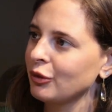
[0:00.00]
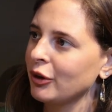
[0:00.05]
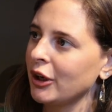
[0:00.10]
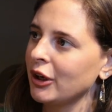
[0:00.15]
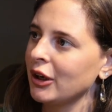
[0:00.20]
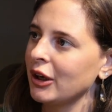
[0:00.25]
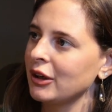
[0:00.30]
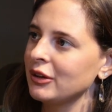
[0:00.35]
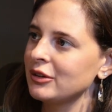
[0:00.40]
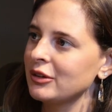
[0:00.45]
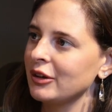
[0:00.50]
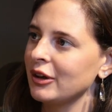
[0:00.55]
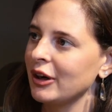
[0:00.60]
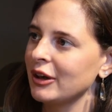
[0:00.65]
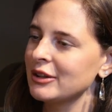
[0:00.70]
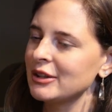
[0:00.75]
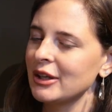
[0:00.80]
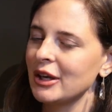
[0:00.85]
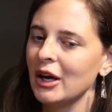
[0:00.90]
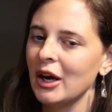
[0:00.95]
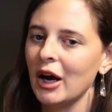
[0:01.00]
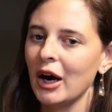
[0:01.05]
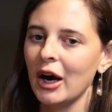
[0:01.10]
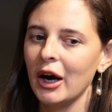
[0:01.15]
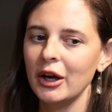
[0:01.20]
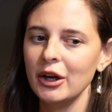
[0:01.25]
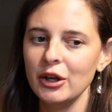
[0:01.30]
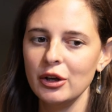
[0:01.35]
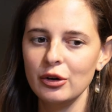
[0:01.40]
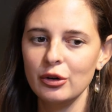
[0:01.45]
Right, I see.
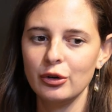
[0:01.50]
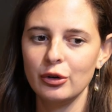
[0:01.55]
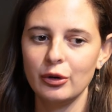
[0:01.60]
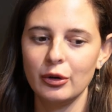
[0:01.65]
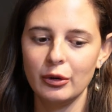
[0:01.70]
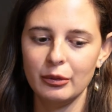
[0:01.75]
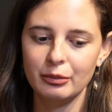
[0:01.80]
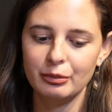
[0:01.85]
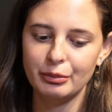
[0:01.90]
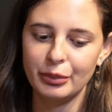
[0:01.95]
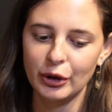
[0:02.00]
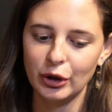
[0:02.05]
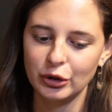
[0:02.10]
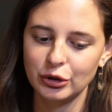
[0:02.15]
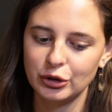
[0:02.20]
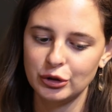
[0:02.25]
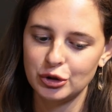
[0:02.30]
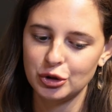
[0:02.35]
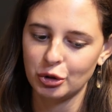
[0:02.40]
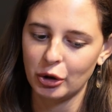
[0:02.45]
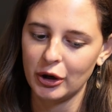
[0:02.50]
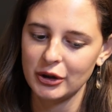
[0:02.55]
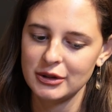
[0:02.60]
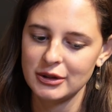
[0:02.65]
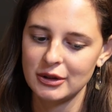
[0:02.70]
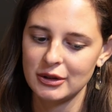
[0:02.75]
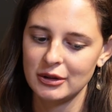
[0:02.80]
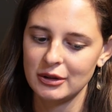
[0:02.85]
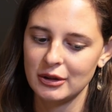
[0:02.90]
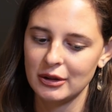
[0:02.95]
How do you build
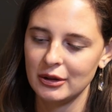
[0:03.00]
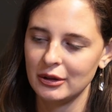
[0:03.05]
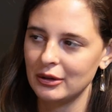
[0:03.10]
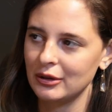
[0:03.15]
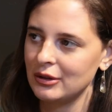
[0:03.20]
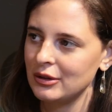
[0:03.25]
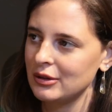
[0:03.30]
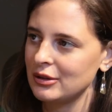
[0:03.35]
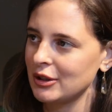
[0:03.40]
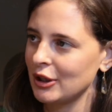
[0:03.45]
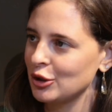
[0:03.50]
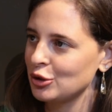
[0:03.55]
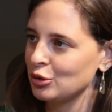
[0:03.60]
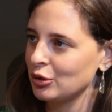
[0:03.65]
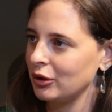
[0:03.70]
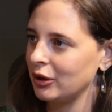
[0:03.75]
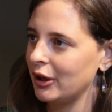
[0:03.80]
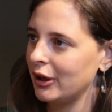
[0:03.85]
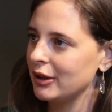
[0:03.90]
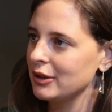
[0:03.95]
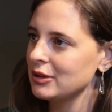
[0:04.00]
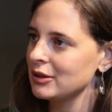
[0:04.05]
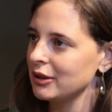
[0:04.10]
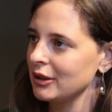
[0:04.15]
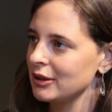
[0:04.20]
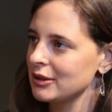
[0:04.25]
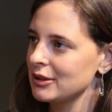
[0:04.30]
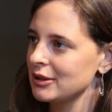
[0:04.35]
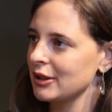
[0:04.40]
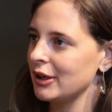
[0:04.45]
trust in a decentralized,
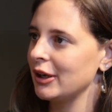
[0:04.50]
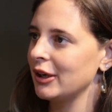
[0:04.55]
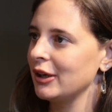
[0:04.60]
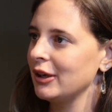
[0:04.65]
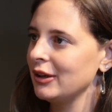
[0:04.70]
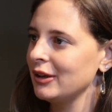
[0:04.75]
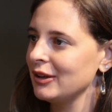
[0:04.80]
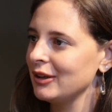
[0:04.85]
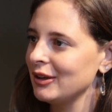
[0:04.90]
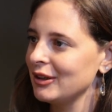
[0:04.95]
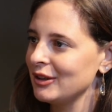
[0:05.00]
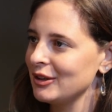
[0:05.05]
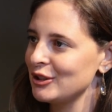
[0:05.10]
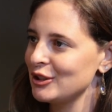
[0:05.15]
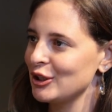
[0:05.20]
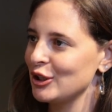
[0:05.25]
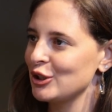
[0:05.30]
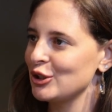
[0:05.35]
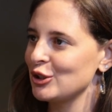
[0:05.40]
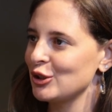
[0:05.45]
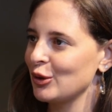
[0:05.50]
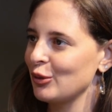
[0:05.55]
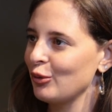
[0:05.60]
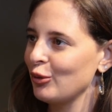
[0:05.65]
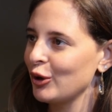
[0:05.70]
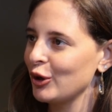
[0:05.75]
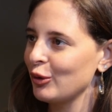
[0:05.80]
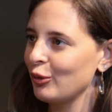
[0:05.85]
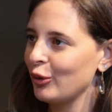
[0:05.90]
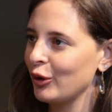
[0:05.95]
let's say, system?
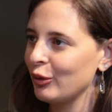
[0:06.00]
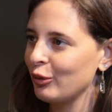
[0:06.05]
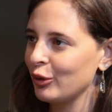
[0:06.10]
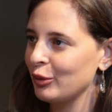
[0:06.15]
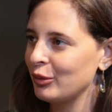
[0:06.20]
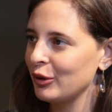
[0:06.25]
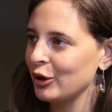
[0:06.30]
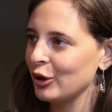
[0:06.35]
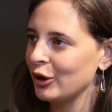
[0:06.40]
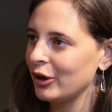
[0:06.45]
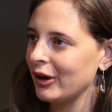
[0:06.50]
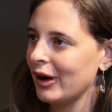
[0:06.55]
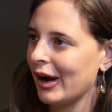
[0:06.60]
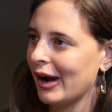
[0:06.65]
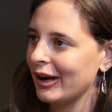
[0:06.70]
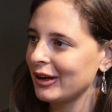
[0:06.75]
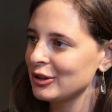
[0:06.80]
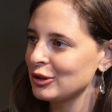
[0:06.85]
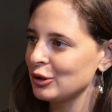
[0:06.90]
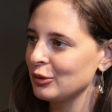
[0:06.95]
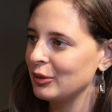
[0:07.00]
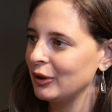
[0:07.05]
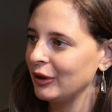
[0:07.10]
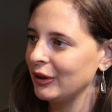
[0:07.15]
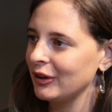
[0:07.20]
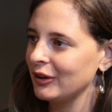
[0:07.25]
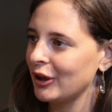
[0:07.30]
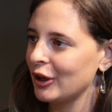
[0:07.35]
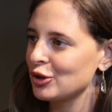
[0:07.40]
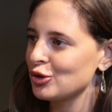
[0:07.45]
What would be your hacks to
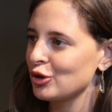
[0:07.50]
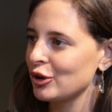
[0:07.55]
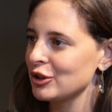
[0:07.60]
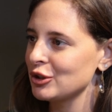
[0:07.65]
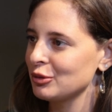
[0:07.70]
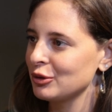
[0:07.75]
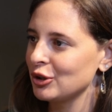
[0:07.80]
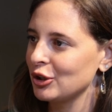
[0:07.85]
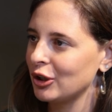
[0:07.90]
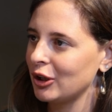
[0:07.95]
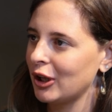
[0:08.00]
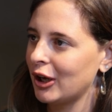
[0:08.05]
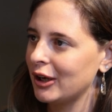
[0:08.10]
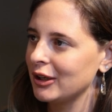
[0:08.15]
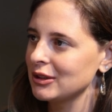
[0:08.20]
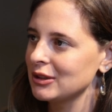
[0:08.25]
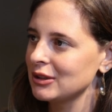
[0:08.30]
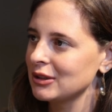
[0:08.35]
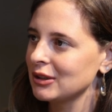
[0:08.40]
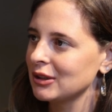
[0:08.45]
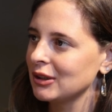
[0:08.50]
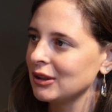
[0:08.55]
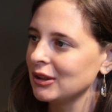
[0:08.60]
building that trust with your clients?